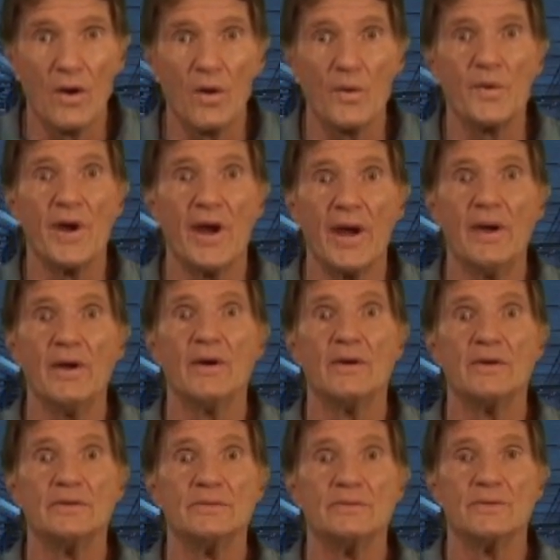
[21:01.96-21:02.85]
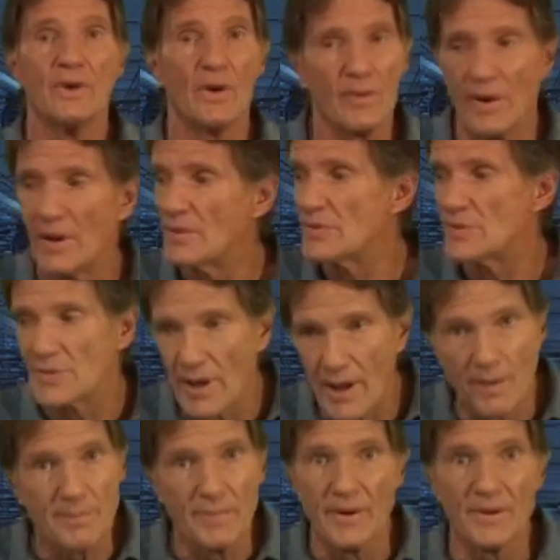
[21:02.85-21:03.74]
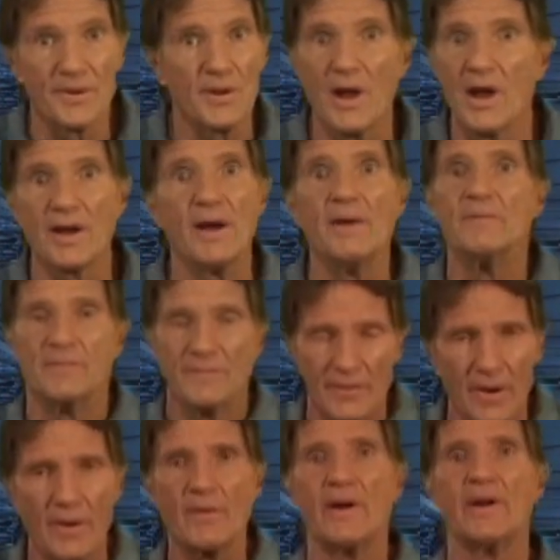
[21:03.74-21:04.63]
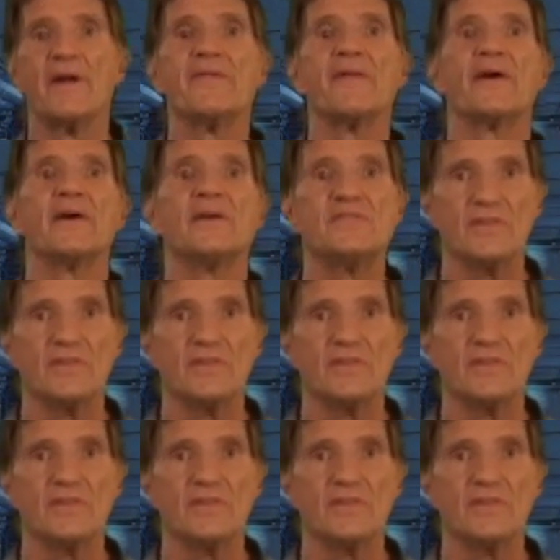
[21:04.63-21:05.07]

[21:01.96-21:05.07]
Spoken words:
Okay, all right, stop. All right, I think I